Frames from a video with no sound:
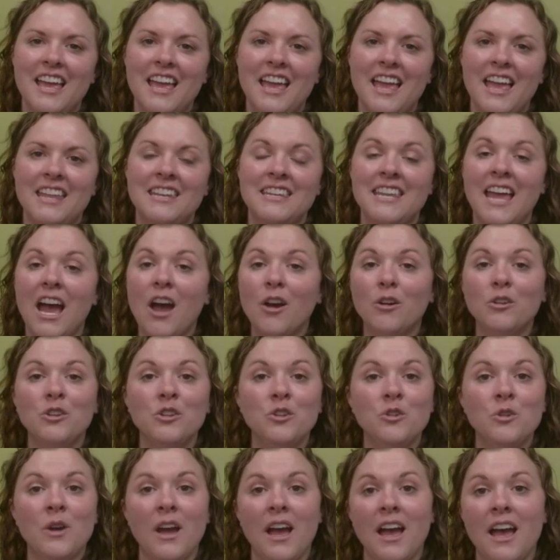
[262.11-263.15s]
And now
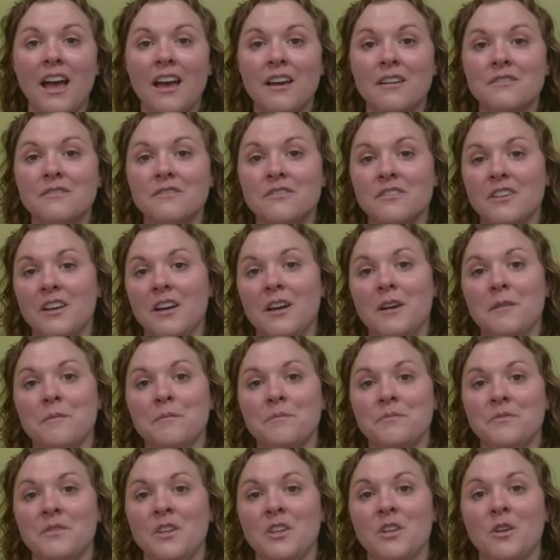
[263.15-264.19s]
you have,
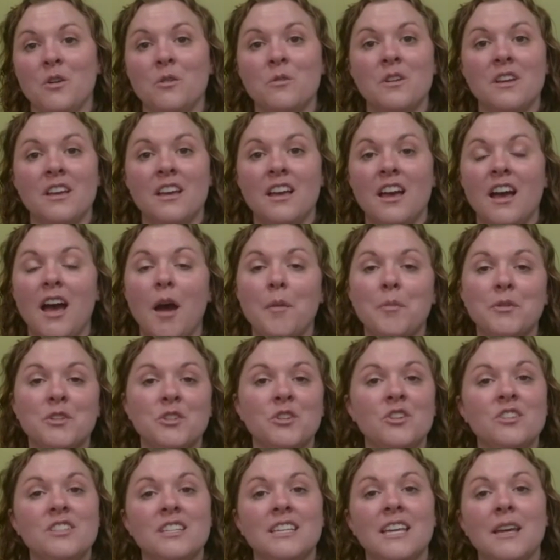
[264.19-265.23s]
you know,
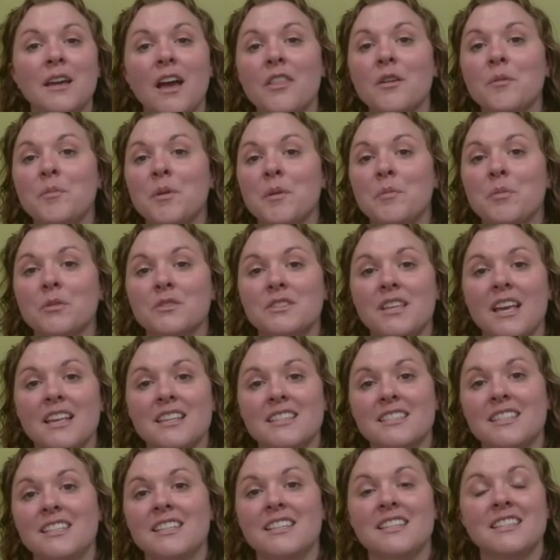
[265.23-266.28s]
opportunity to get other people
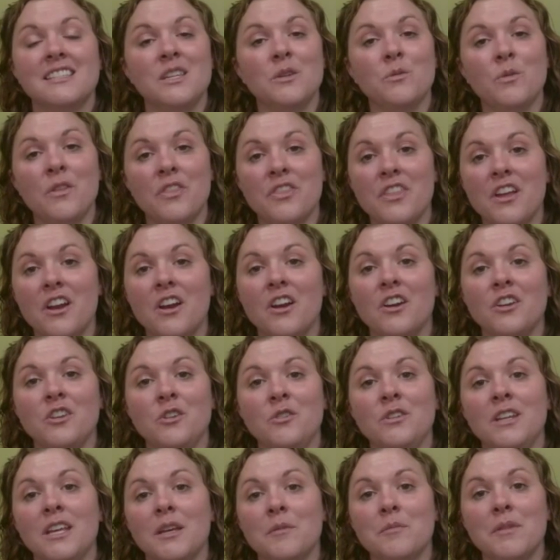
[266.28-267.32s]
tested and see what their
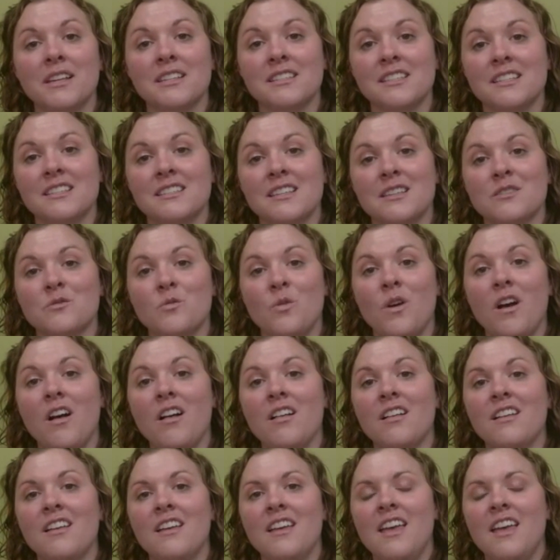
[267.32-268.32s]
unique mix is as well.